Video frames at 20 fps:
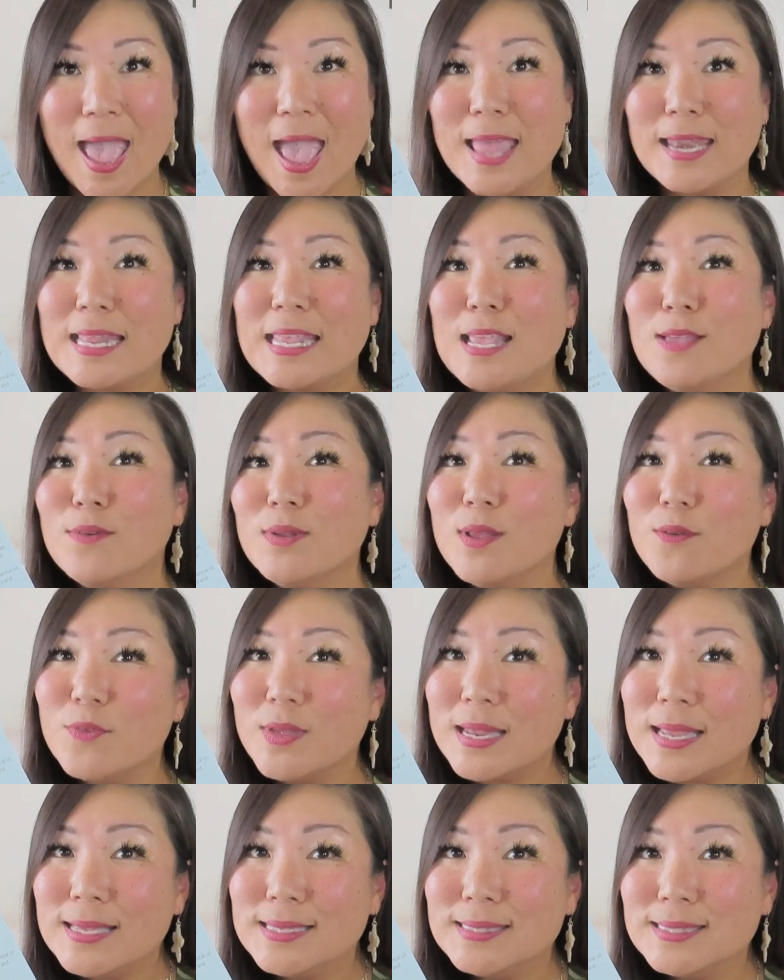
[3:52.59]
And even if
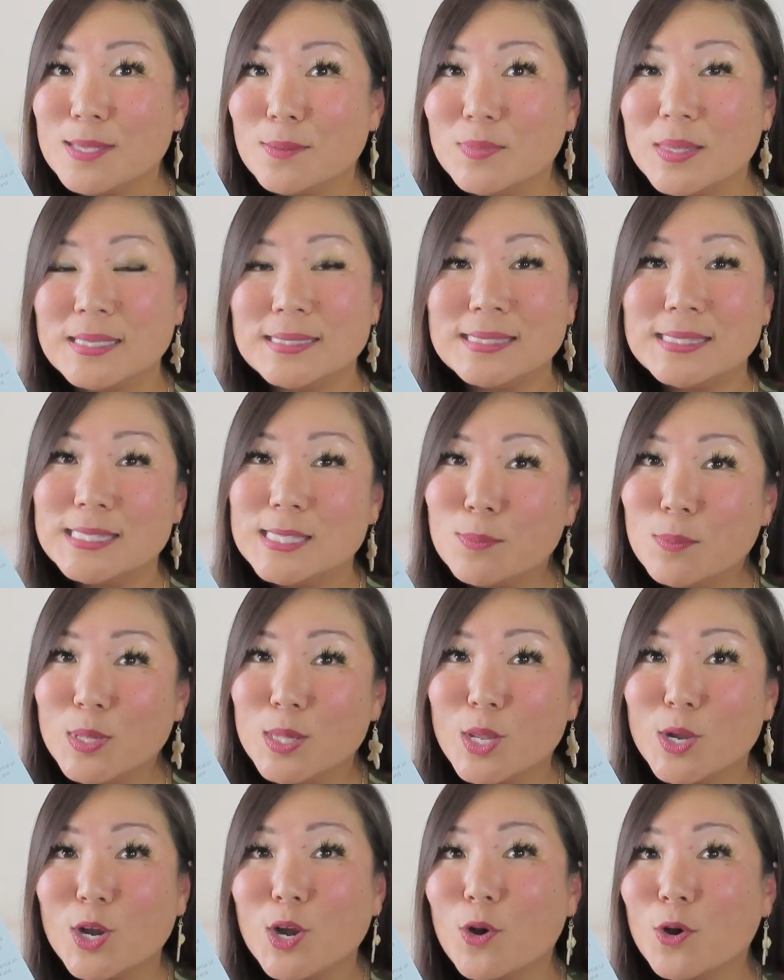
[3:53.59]
it is something
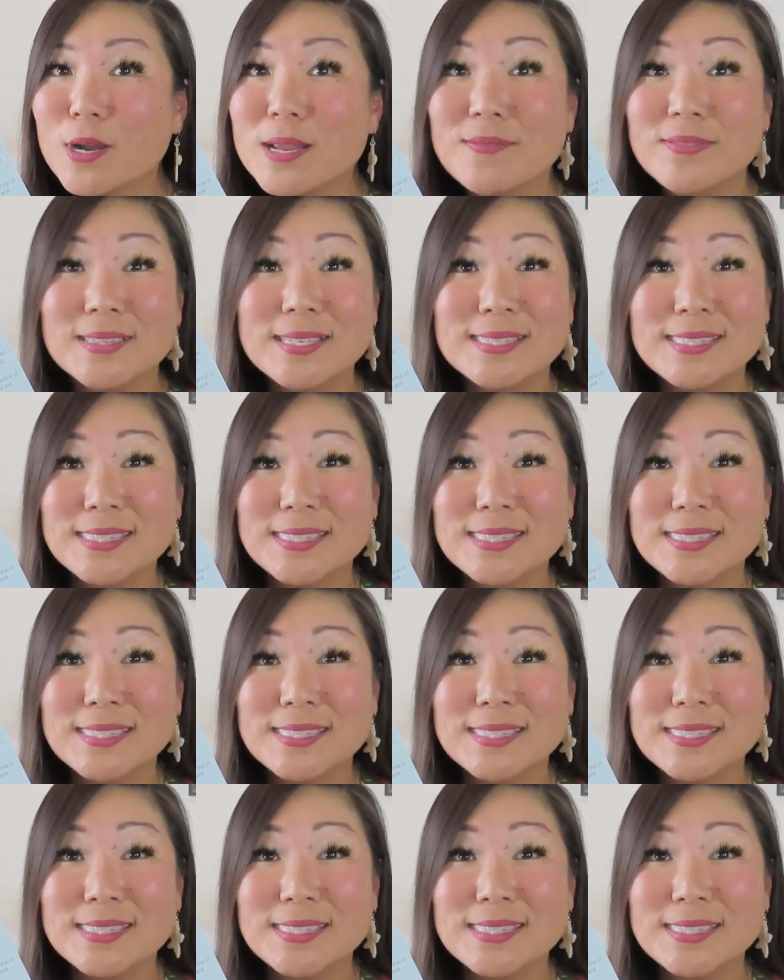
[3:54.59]
similar or even the